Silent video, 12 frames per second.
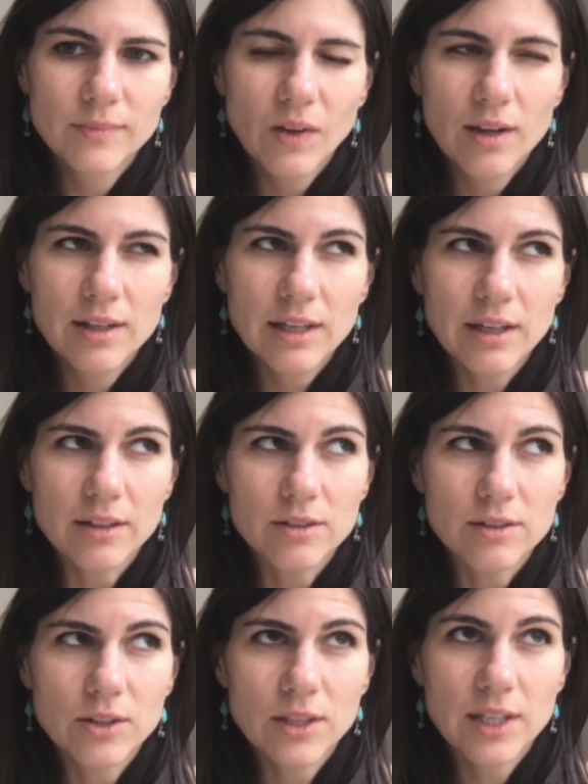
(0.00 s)
Yeah, so
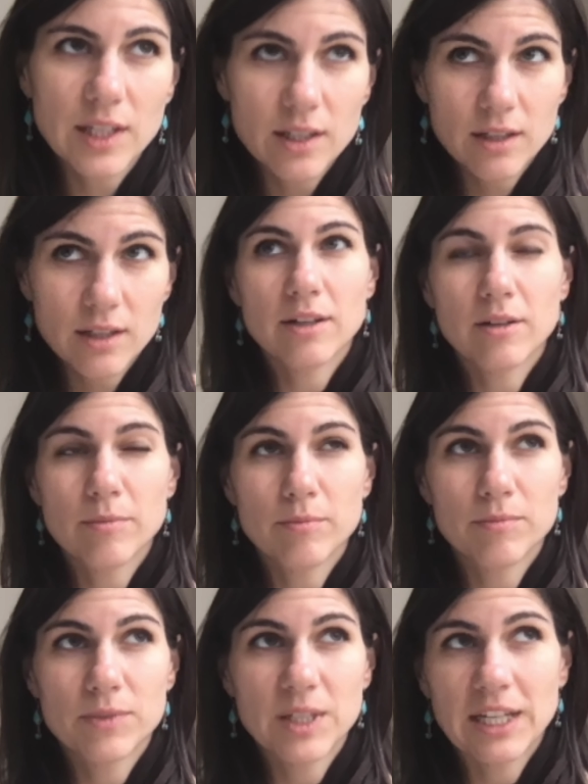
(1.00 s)
I think
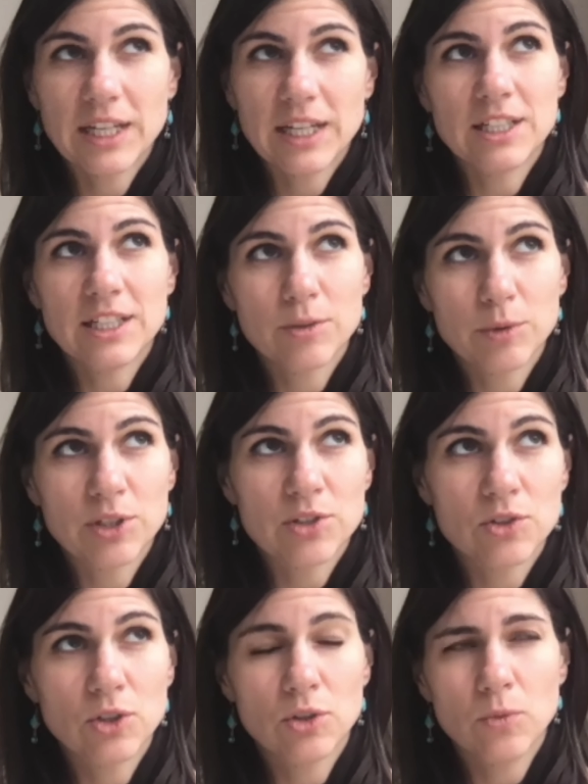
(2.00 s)
the idea that we
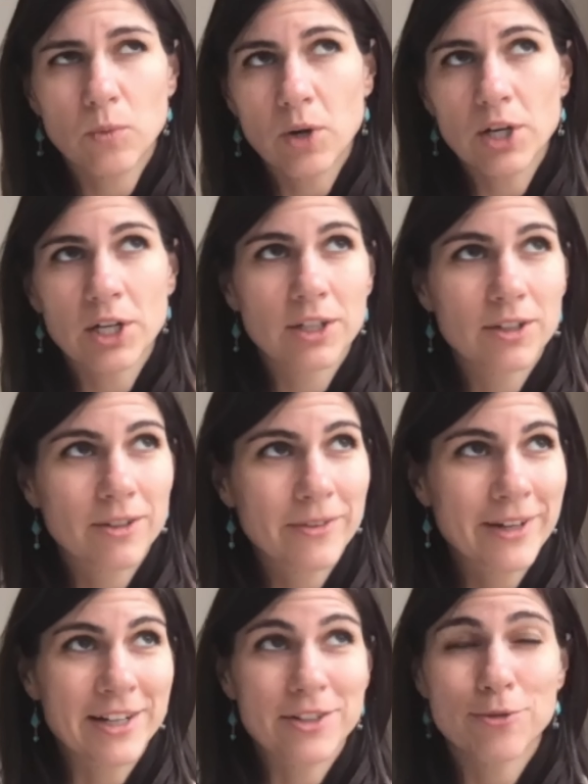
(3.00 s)
should do work
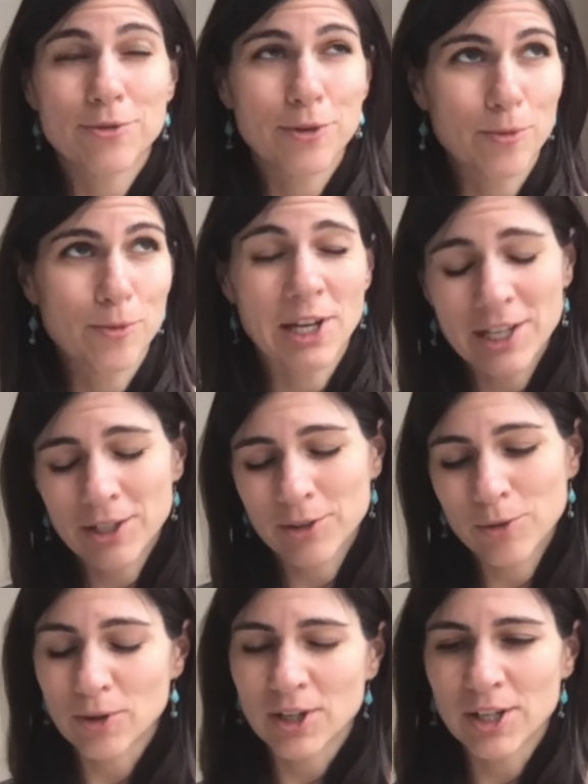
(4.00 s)
in a different way
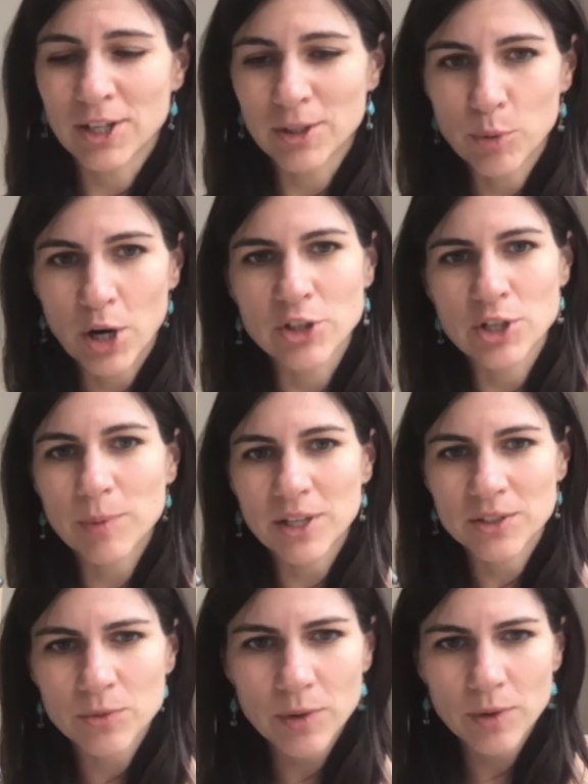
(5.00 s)
or in a
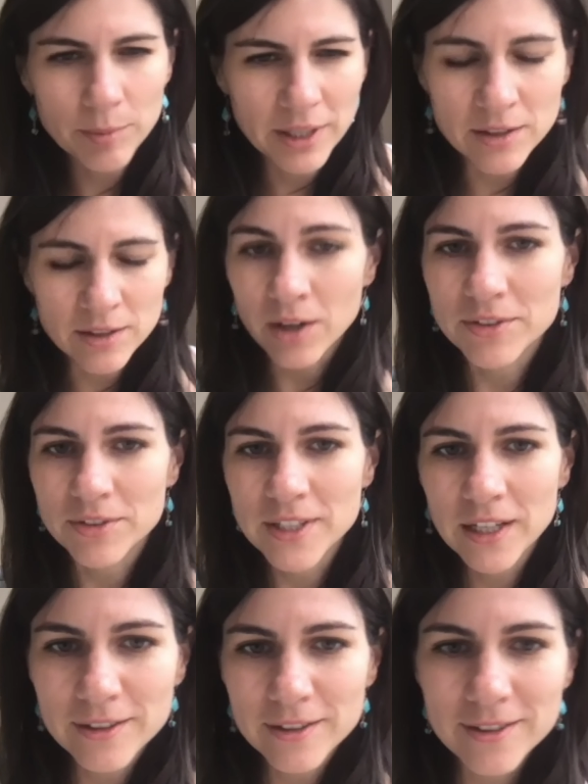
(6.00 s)
project-based way makes a lot of
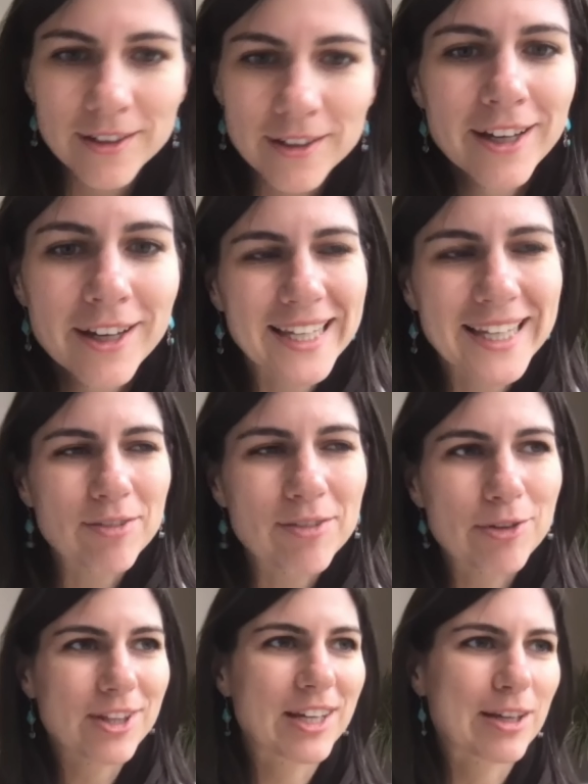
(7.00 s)
sense. Like if you
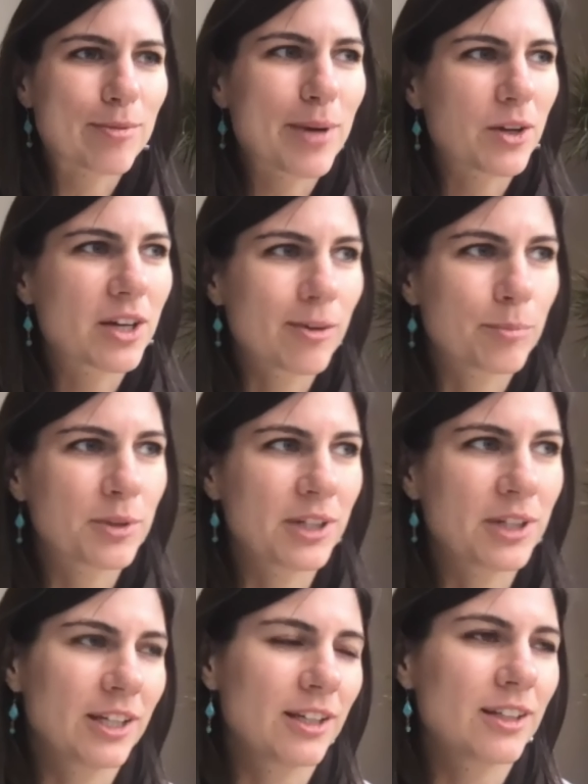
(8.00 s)
think about a
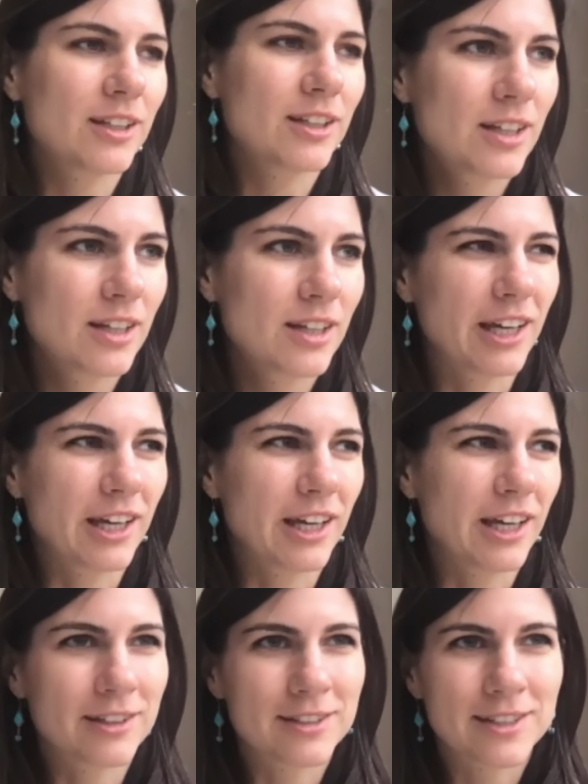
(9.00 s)
company
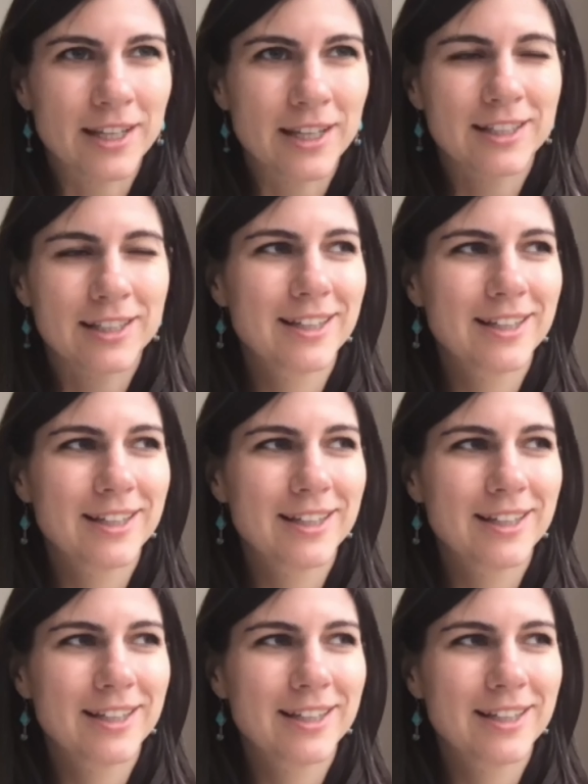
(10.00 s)
as like